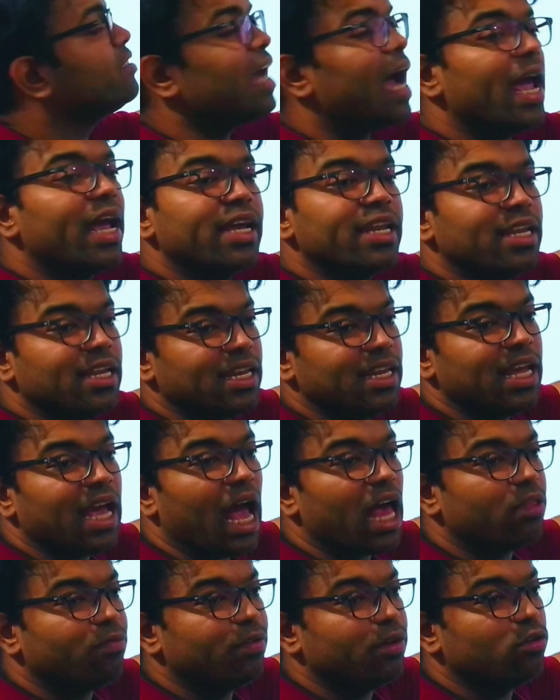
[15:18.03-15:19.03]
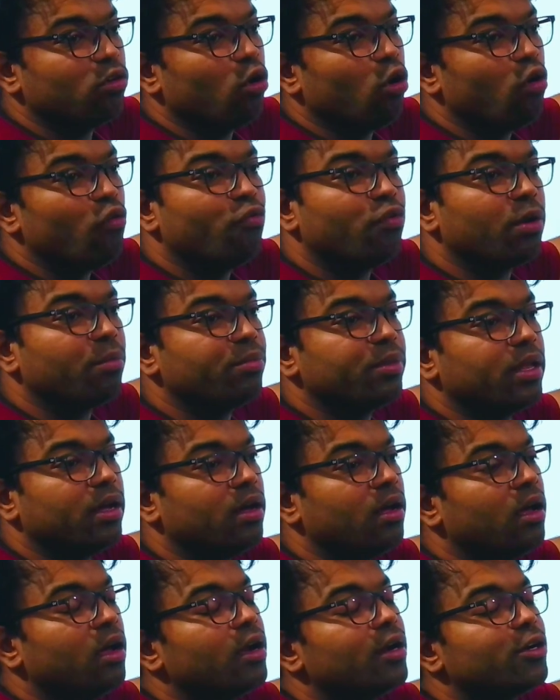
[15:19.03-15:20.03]
diagonally as we go from
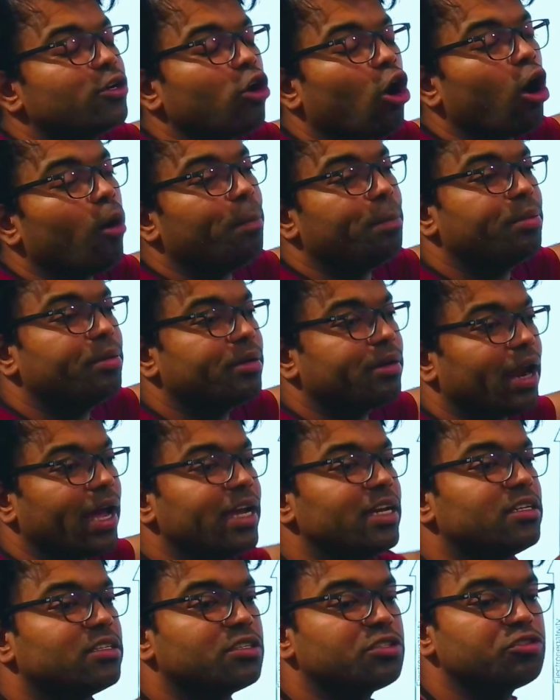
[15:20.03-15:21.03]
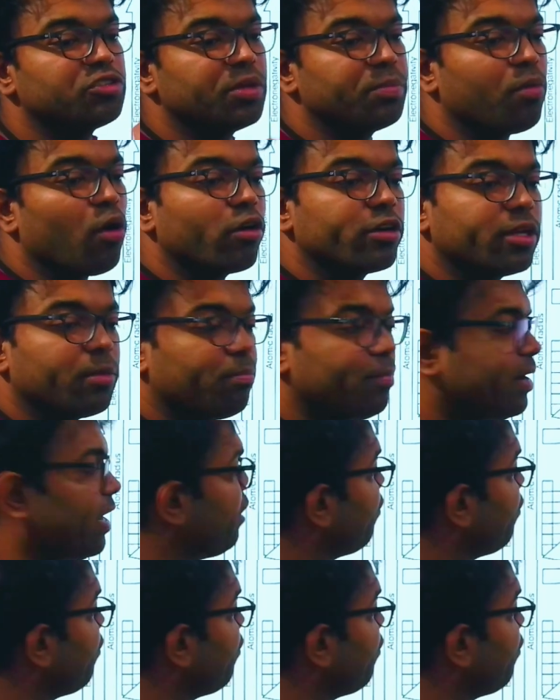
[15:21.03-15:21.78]
the top right to the bottom